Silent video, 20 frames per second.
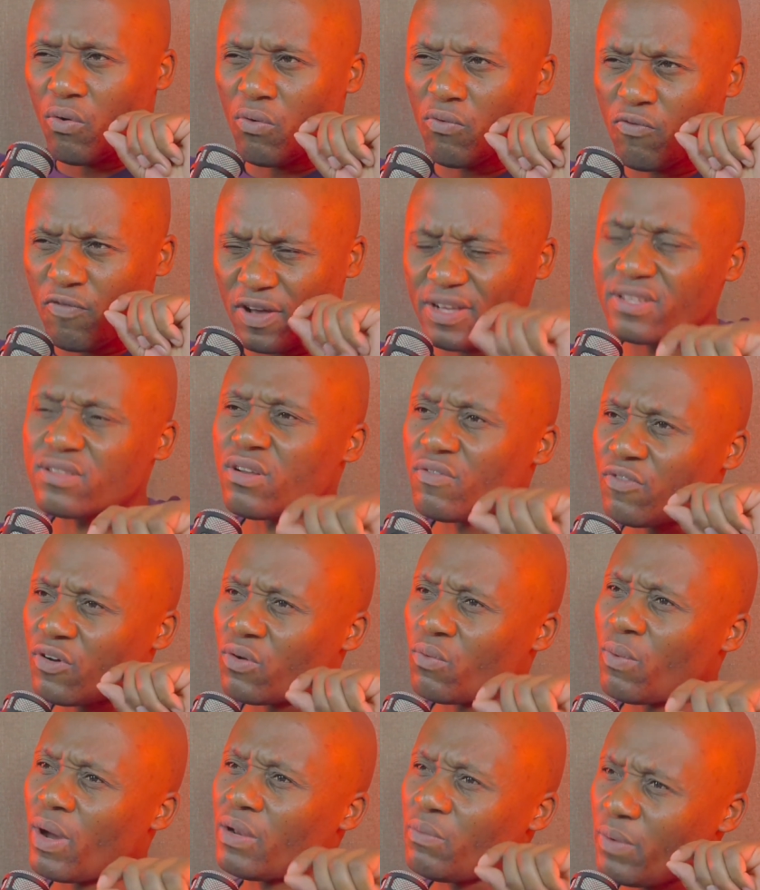first of all,
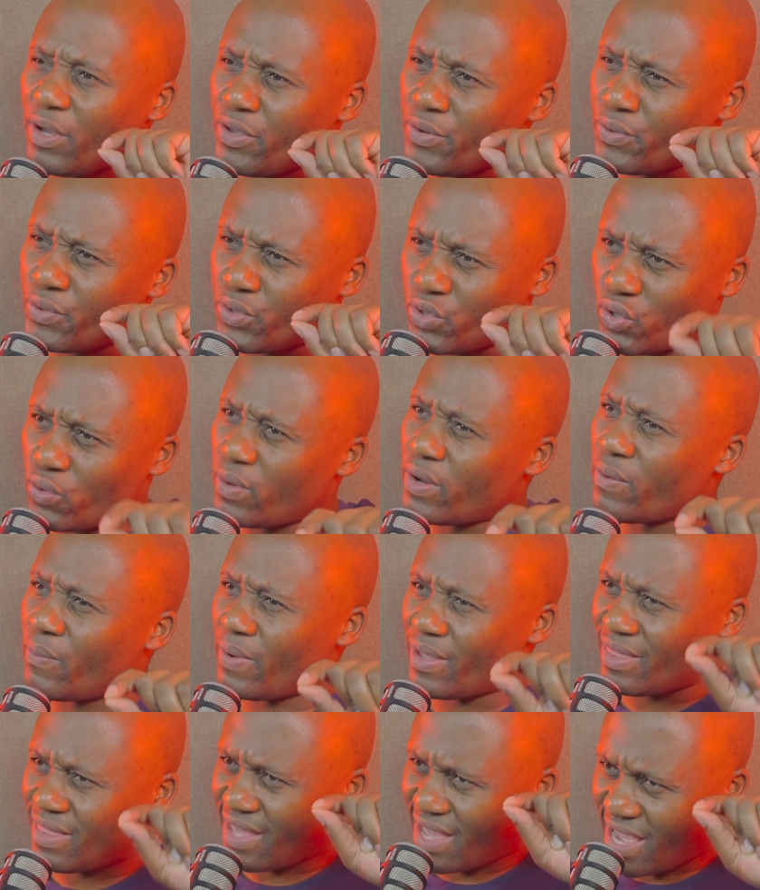what were you doing
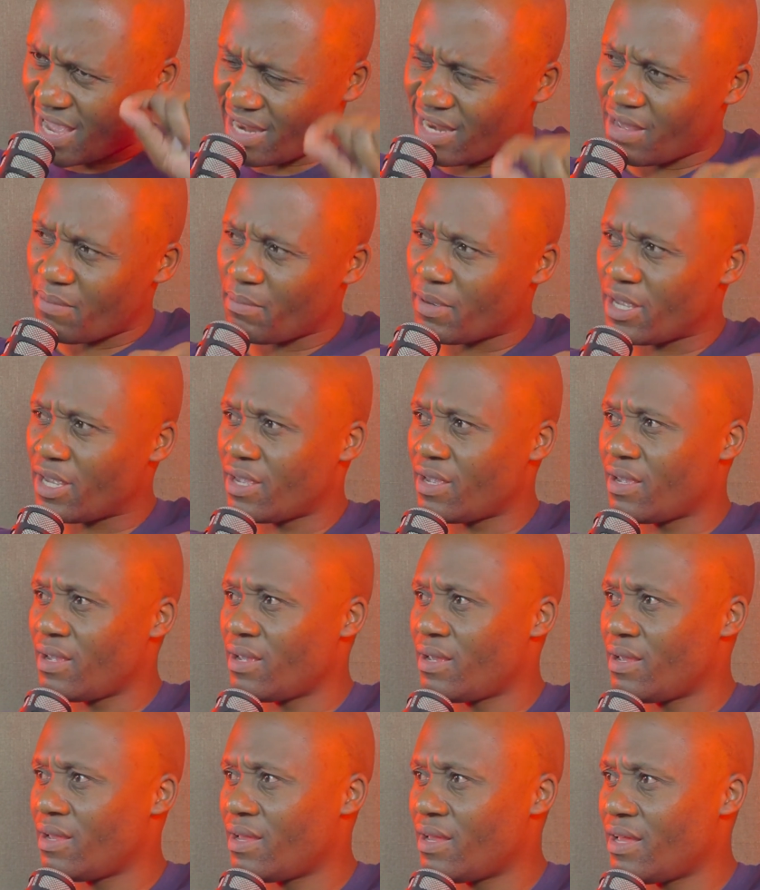with the enemy?
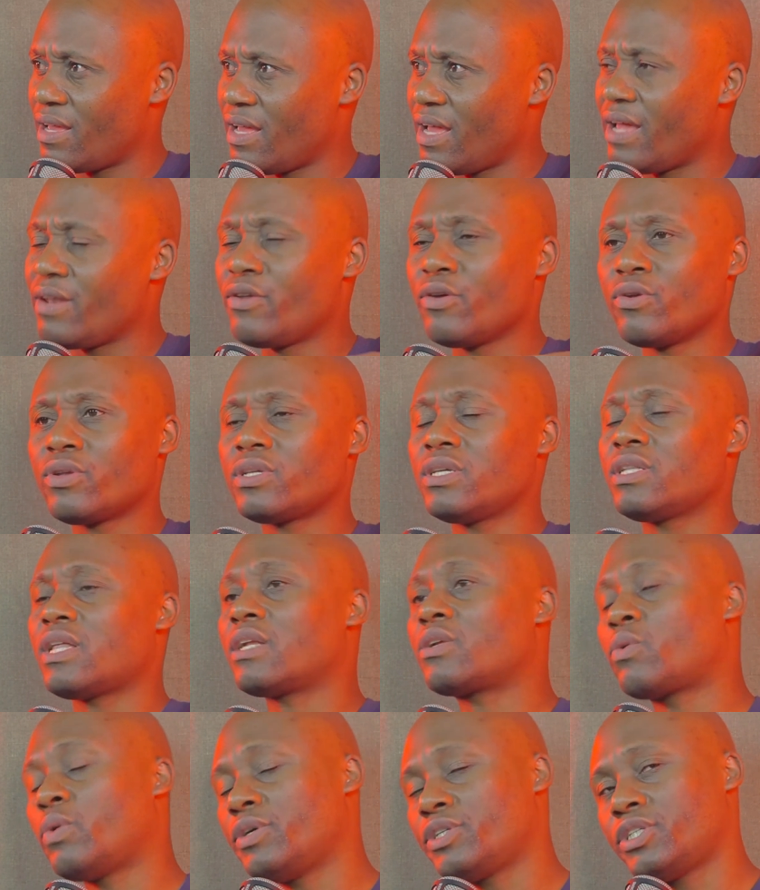And you see
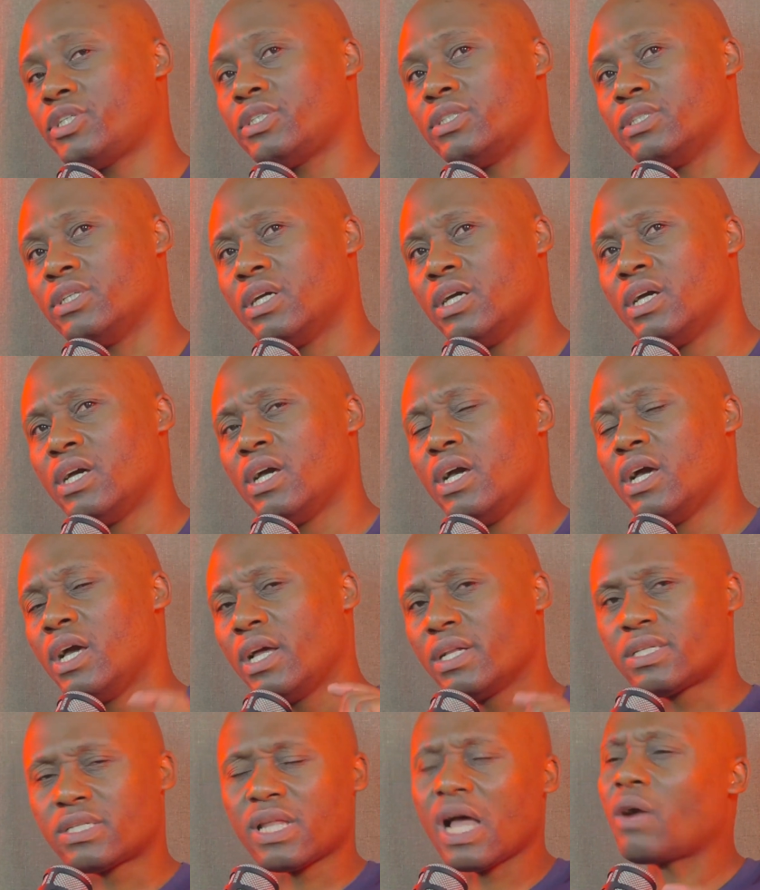that question.
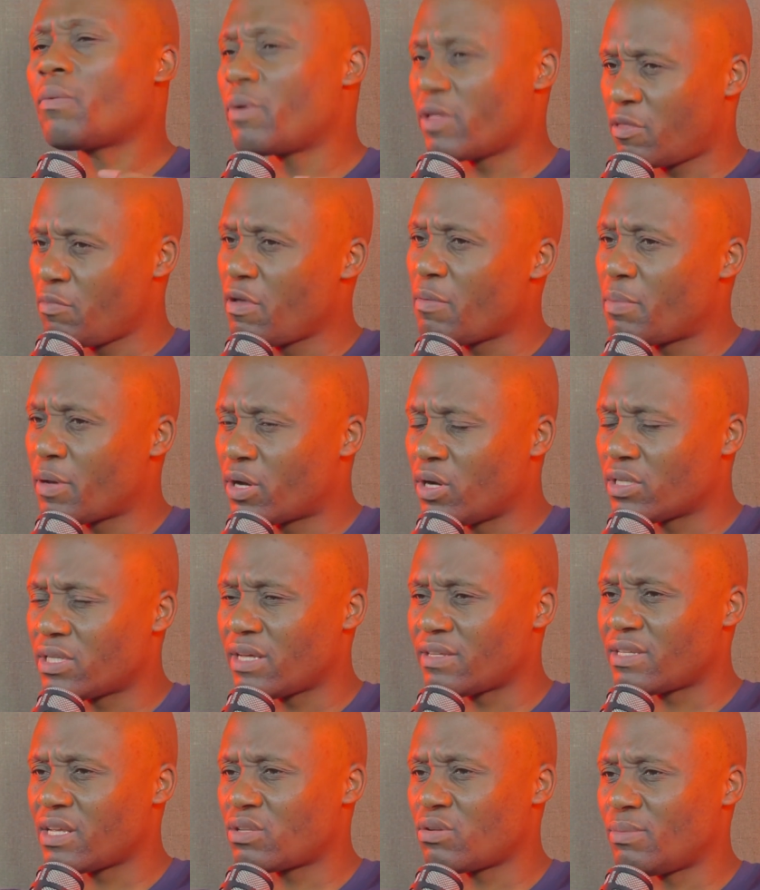It stuck with me because
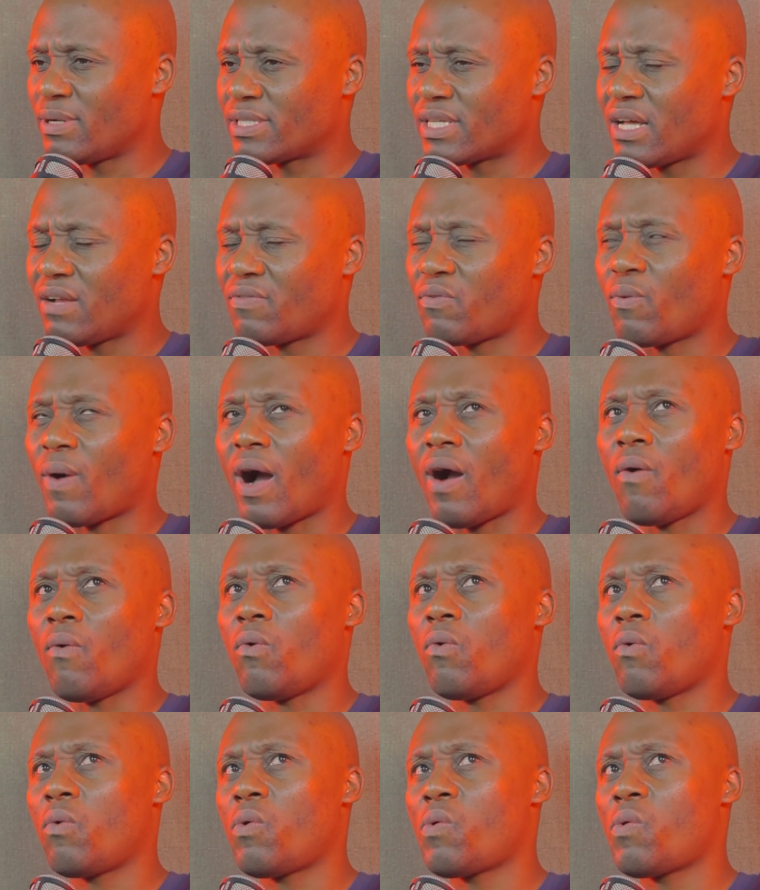I said to myself, wow.